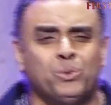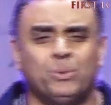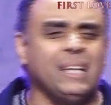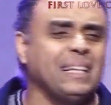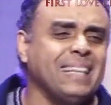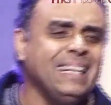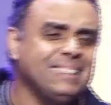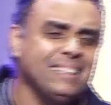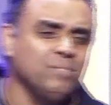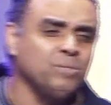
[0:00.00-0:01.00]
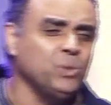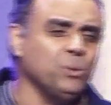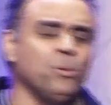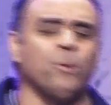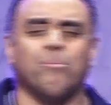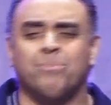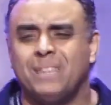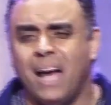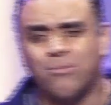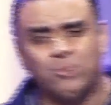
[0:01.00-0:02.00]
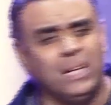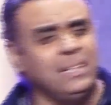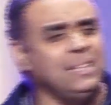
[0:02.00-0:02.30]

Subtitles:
to just eating, you know, eat